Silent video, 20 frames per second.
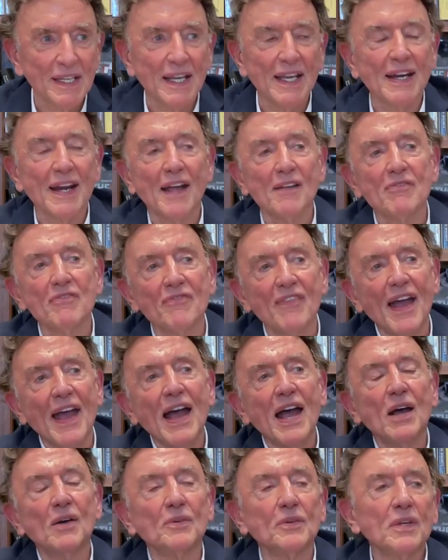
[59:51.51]
And I
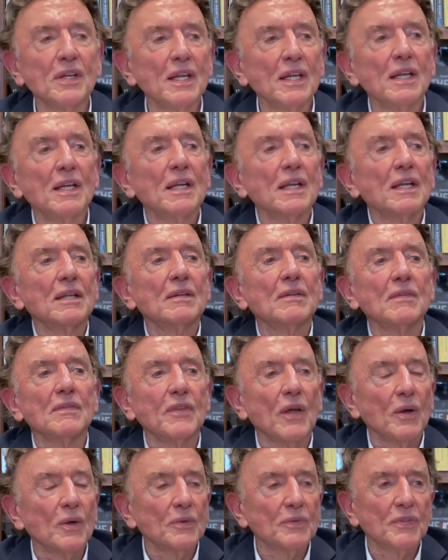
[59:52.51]
found
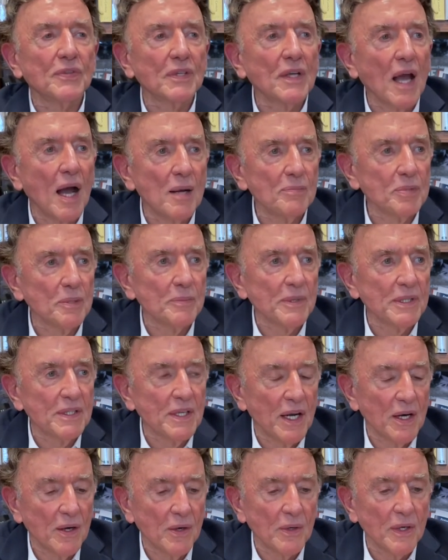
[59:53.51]
those
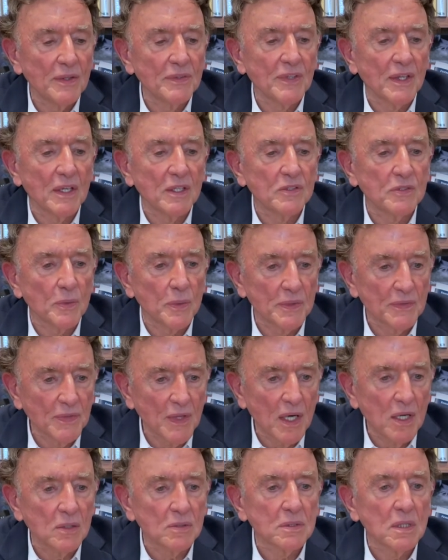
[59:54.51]
complementarities, and as a
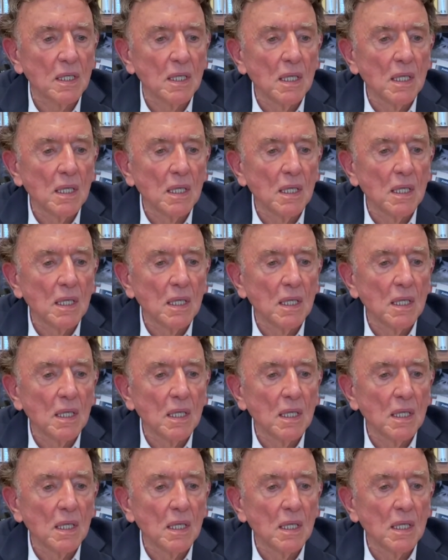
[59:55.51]
result,